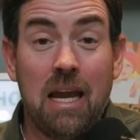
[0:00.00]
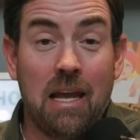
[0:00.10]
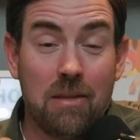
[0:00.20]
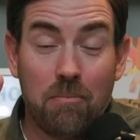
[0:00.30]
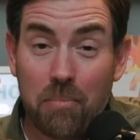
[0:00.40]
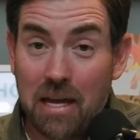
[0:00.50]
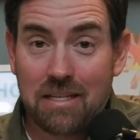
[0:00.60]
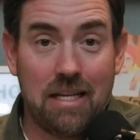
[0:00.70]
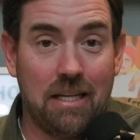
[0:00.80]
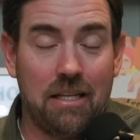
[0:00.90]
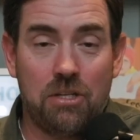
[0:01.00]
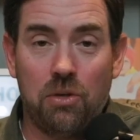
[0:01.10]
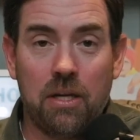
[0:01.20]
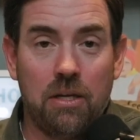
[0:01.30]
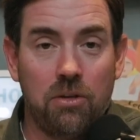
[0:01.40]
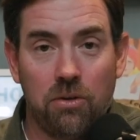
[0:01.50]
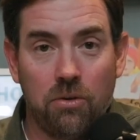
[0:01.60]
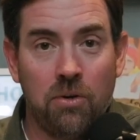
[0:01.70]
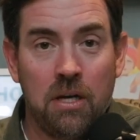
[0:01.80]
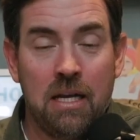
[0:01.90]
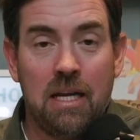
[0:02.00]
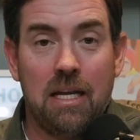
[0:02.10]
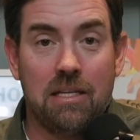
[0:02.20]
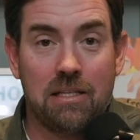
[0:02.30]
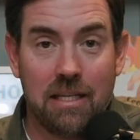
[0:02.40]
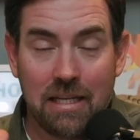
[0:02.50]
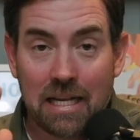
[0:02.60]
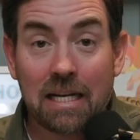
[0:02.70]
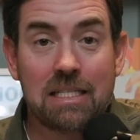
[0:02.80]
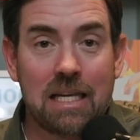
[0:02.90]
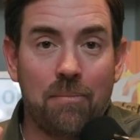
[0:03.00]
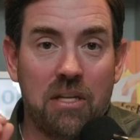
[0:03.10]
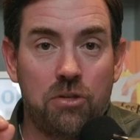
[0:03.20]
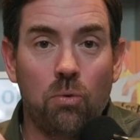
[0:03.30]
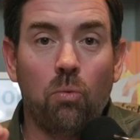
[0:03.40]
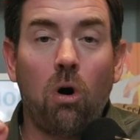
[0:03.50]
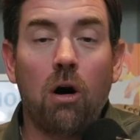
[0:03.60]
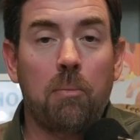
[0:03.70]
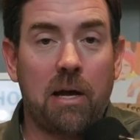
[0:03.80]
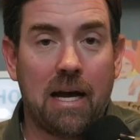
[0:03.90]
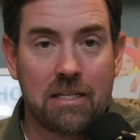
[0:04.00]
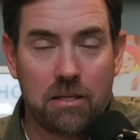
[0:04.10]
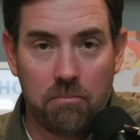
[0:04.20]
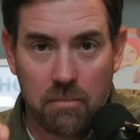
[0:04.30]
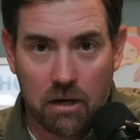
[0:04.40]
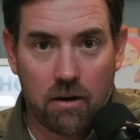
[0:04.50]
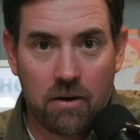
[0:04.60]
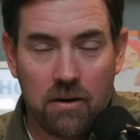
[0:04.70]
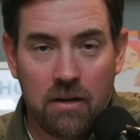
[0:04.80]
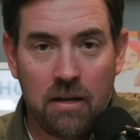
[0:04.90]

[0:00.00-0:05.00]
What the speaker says: And the best thing that you can do is the next time that you walk past a mirror,